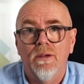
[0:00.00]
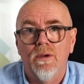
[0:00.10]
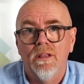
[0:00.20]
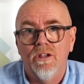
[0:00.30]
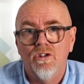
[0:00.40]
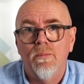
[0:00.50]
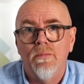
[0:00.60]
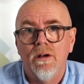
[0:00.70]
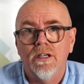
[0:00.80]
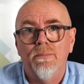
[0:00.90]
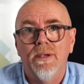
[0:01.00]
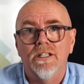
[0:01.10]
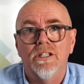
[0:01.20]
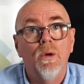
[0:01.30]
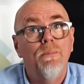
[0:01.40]
with the job market being
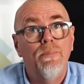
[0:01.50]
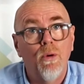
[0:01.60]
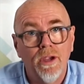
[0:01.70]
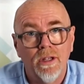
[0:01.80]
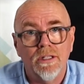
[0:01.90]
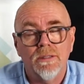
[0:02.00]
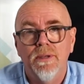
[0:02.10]
so buoyant